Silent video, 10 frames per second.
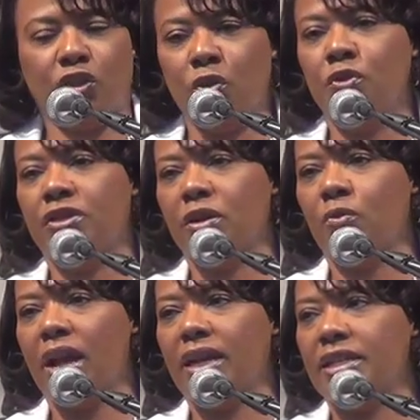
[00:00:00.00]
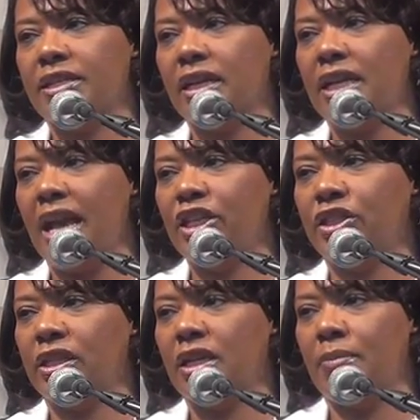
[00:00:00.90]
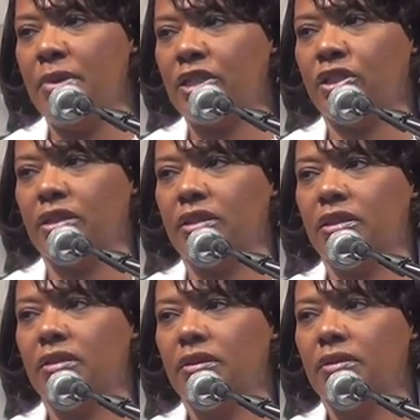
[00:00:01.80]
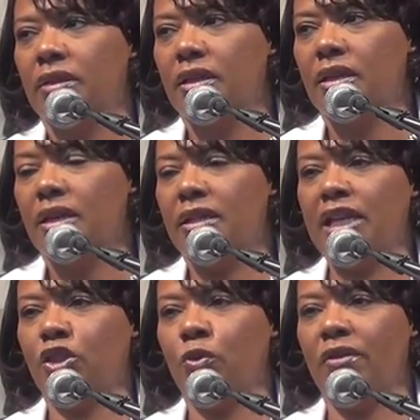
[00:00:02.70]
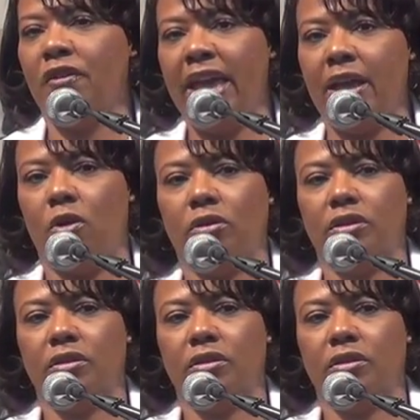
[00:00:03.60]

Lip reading: the Truth and Reconciliation Commissions that you have held,